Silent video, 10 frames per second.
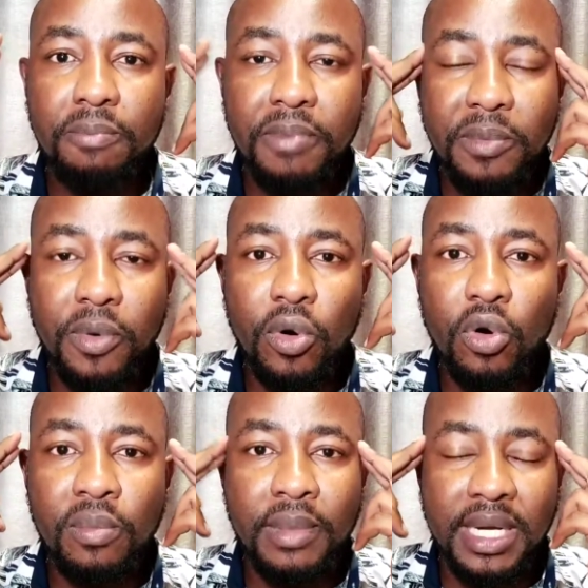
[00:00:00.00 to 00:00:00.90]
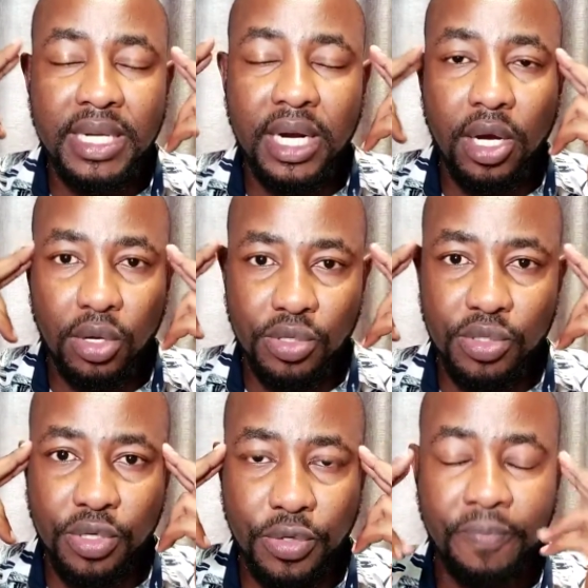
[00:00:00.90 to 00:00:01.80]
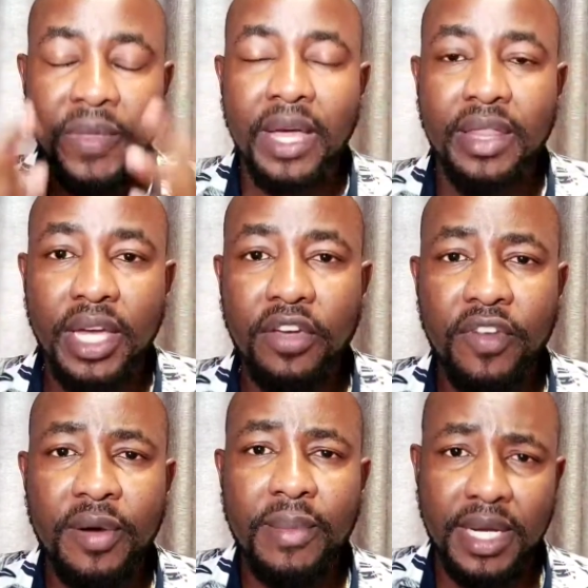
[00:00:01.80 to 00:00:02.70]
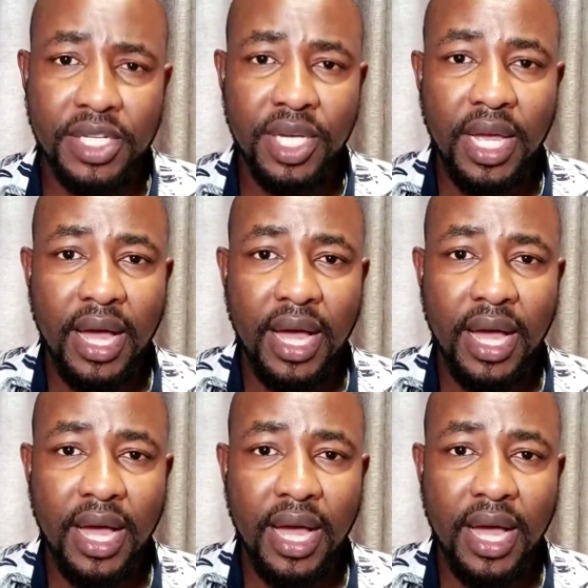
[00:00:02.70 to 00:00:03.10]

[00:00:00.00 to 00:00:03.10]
people who matter close to you. Thank you very much.